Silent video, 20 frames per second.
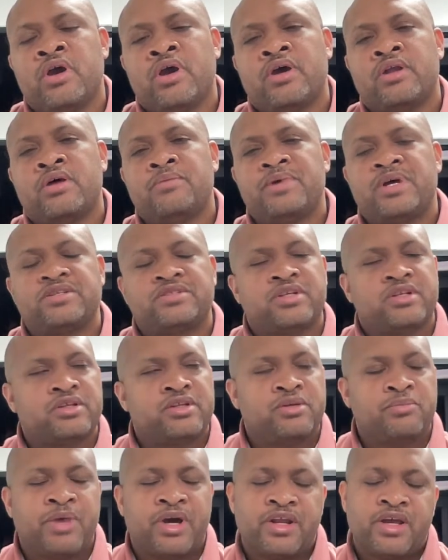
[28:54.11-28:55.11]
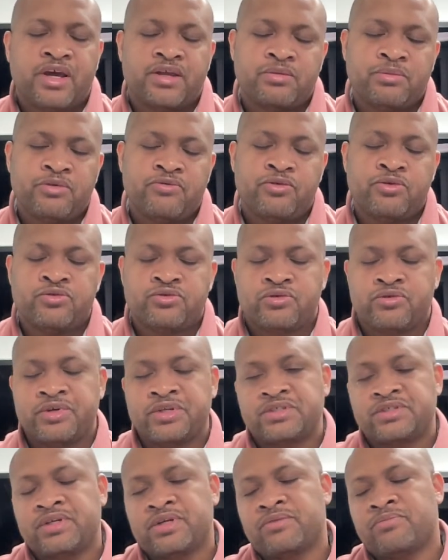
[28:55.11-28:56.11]
And I'm not telling anybody they got to be
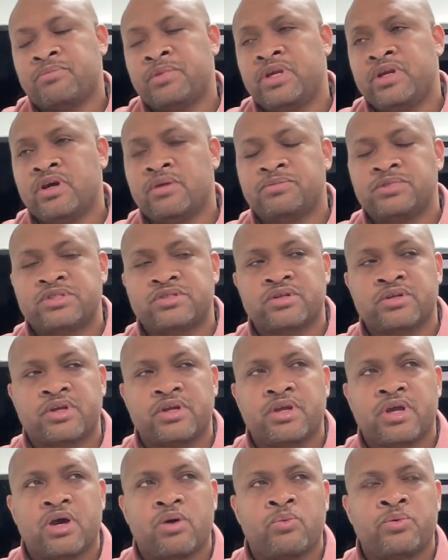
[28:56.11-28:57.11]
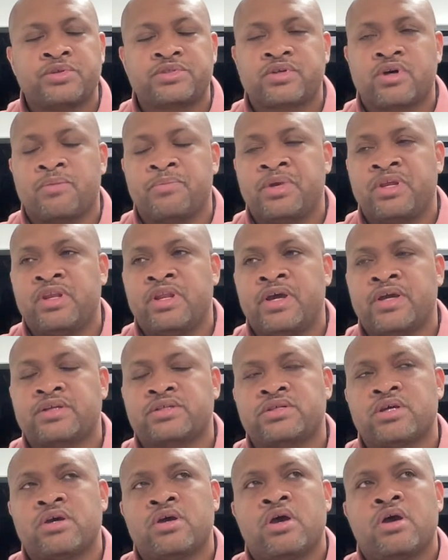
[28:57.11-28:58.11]
futuristic. Me, I'm just looking at what's coming
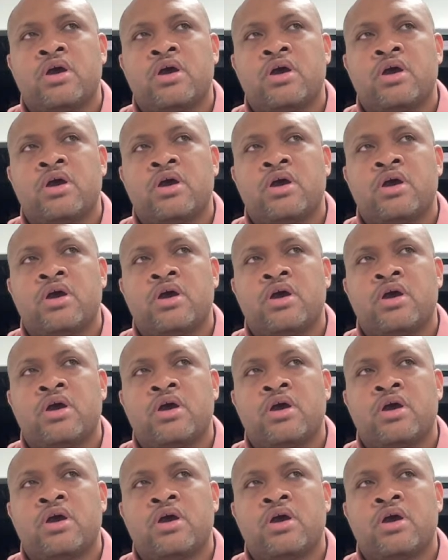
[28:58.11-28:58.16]
next.